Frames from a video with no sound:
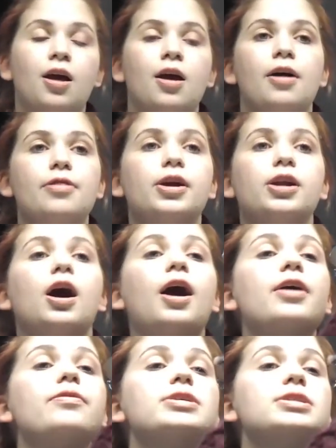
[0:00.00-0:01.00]
And then I
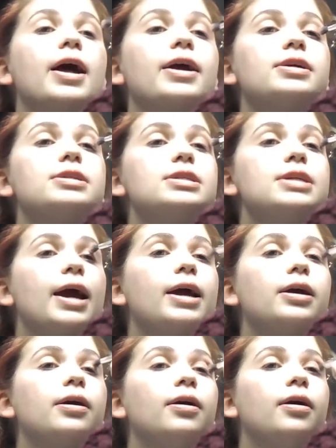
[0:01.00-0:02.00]
always like to take
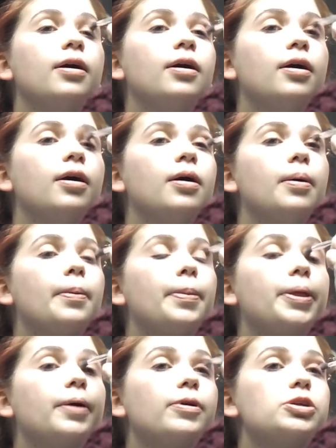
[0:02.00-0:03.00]

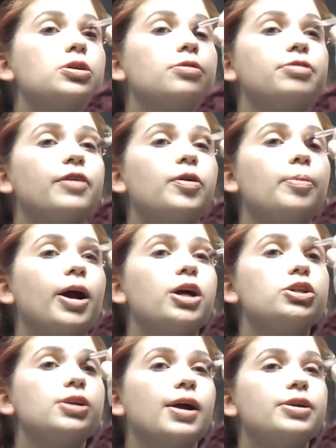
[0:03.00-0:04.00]
the original fluffy
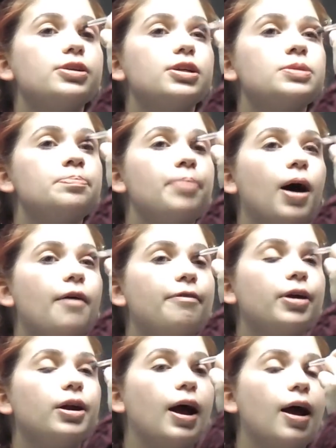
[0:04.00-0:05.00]
brush and just buff
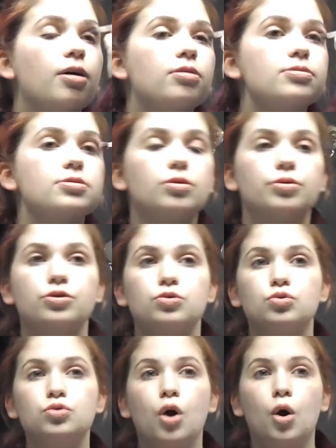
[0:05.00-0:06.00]
it out so there's
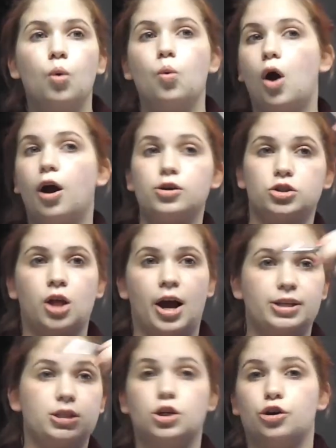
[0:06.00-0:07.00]
no harsh
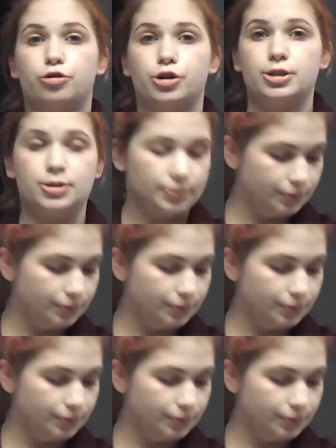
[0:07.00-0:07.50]
lines in your crease.